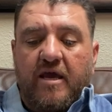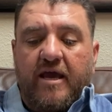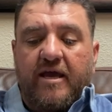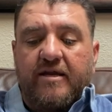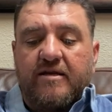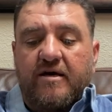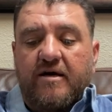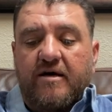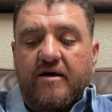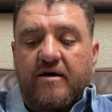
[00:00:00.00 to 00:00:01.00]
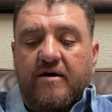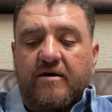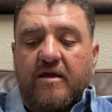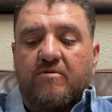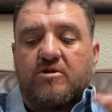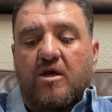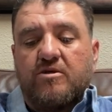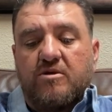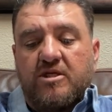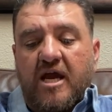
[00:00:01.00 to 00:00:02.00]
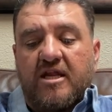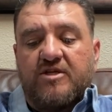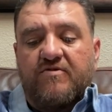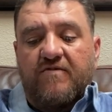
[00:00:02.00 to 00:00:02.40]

And he was also challenged